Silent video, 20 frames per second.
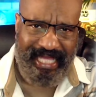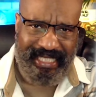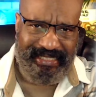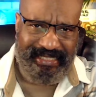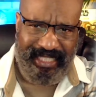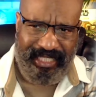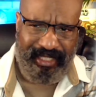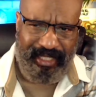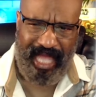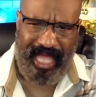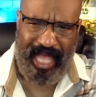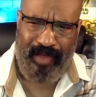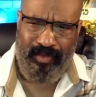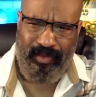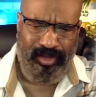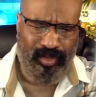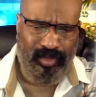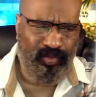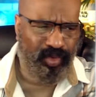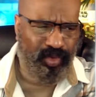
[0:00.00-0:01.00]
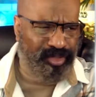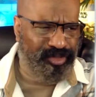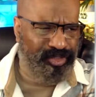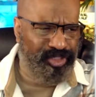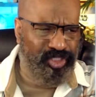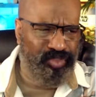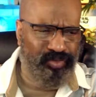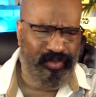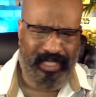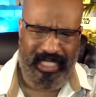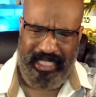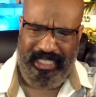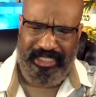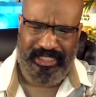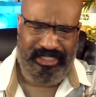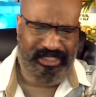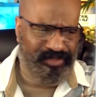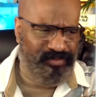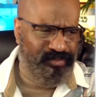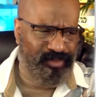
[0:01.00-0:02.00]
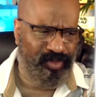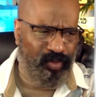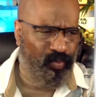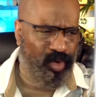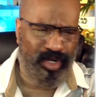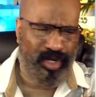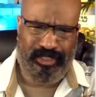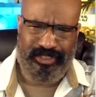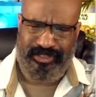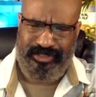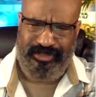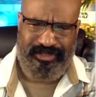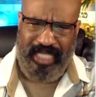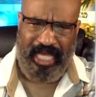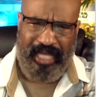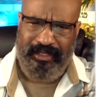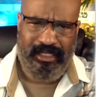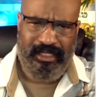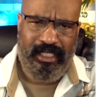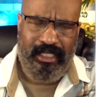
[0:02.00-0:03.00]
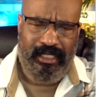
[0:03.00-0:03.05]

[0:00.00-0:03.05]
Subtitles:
It's like, how in the world are you getting the work done?